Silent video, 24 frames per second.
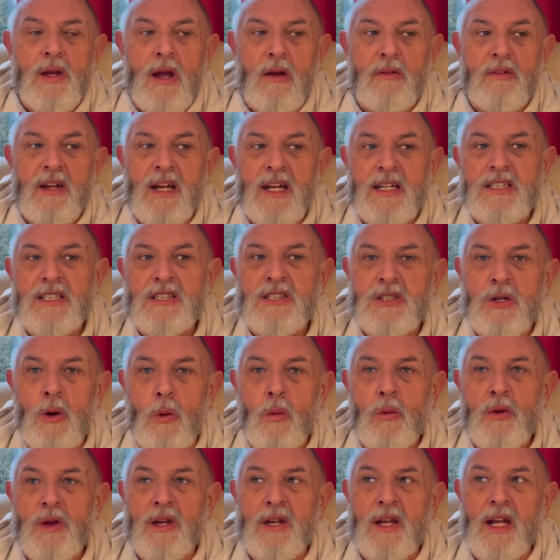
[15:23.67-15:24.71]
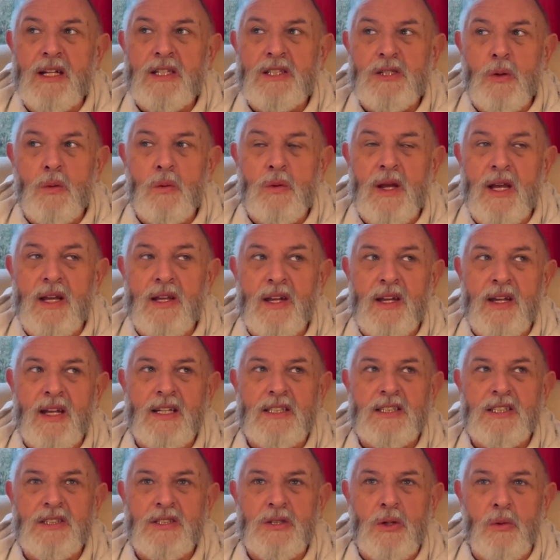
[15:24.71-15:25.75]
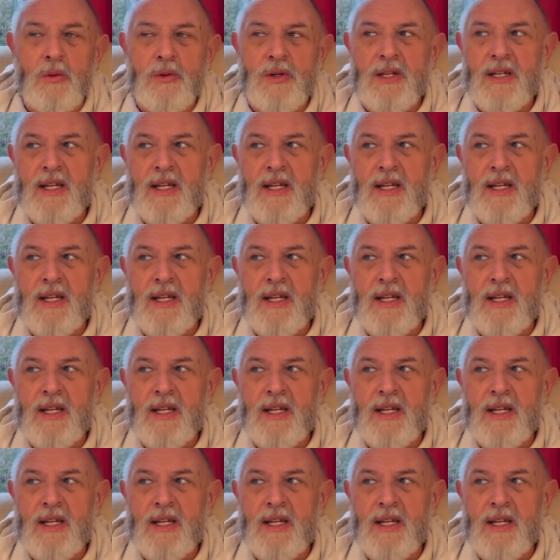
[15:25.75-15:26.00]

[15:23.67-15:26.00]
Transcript: You know, you need to talk. You need talking. You need to talk.